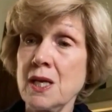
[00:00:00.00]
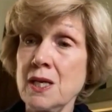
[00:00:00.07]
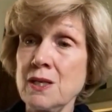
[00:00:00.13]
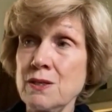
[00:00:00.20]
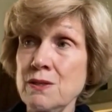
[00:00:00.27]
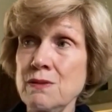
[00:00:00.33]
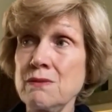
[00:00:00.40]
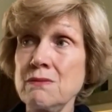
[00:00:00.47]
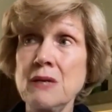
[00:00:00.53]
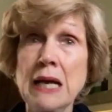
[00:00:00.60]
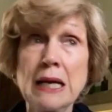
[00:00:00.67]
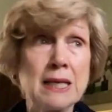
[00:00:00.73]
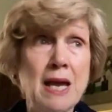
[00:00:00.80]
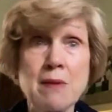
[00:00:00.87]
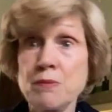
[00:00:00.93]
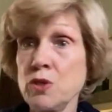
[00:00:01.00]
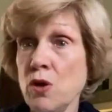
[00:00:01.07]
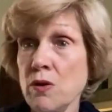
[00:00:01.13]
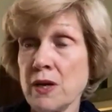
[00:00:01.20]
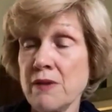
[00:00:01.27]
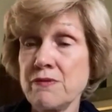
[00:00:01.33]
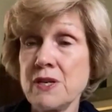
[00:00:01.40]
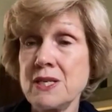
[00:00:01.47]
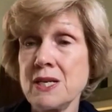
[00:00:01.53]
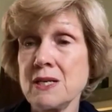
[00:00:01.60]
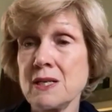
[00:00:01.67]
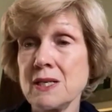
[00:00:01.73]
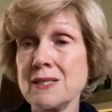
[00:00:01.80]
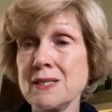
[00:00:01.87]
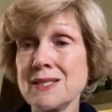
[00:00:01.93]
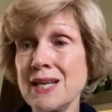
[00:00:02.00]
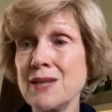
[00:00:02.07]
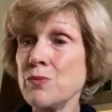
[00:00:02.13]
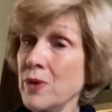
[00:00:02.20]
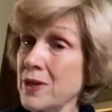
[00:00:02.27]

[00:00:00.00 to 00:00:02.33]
who came along every year and said,